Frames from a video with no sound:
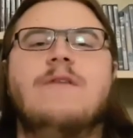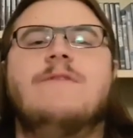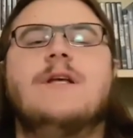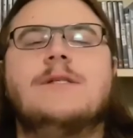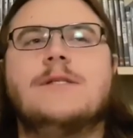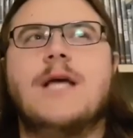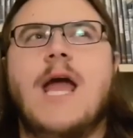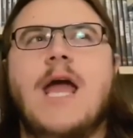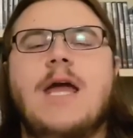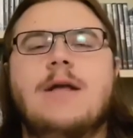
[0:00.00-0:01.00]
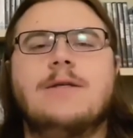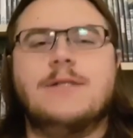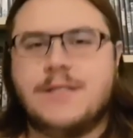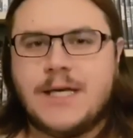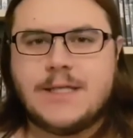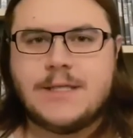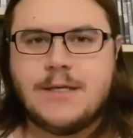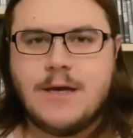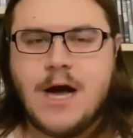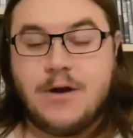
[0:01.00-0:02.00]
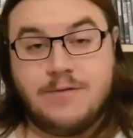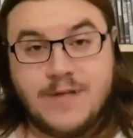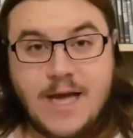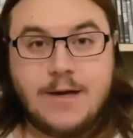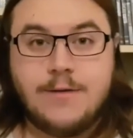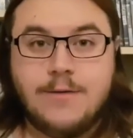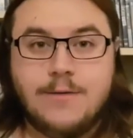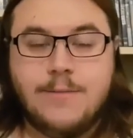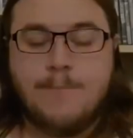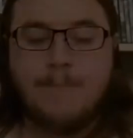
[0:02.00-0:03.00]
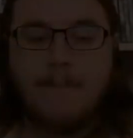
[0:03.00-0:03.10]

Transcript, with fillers: I would give this a 6 out of 10.